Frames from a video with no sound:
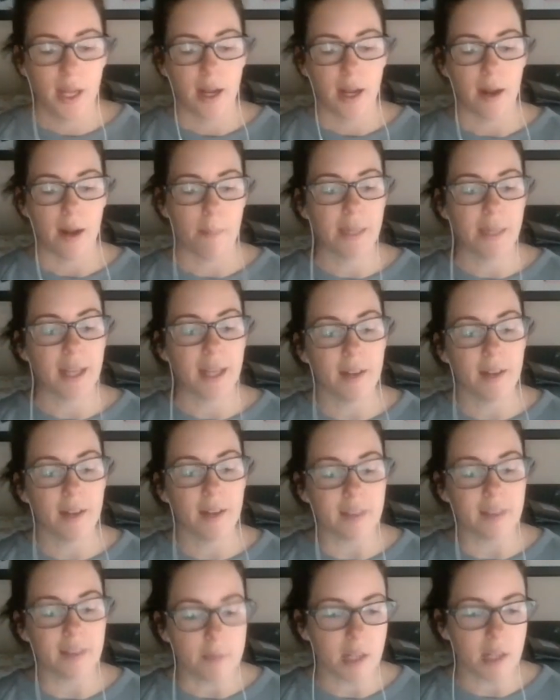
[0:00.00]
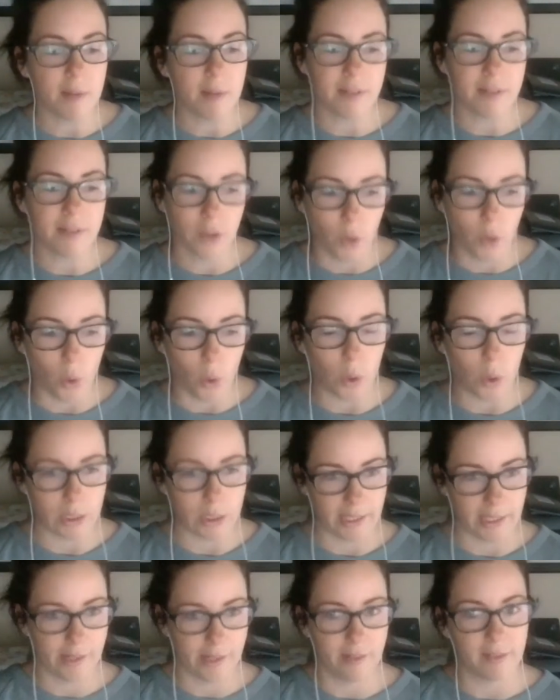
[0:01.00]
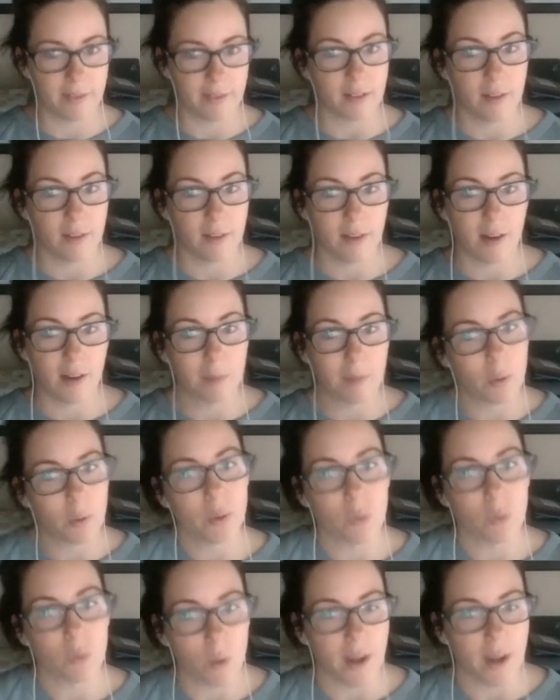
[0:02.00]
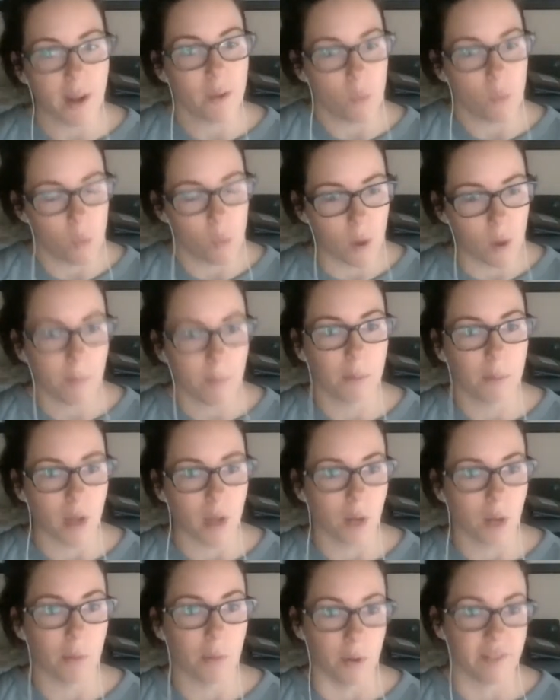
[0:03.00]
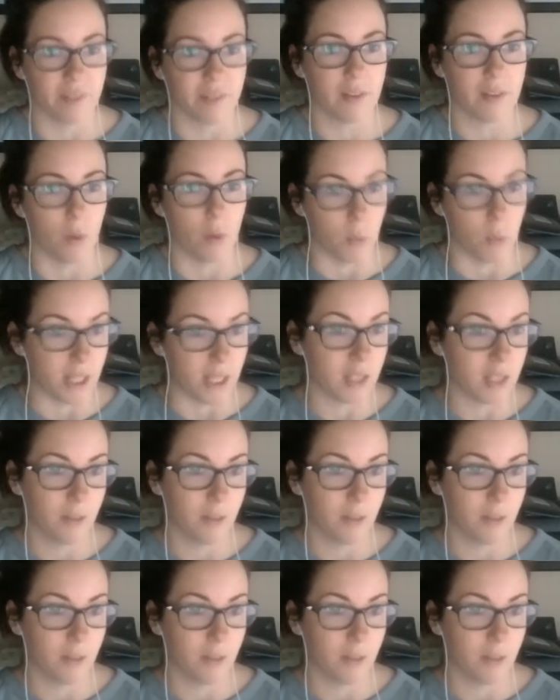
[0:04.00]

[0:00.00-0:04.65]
Because sometimes a goal is, I'm going to write one blog post a week.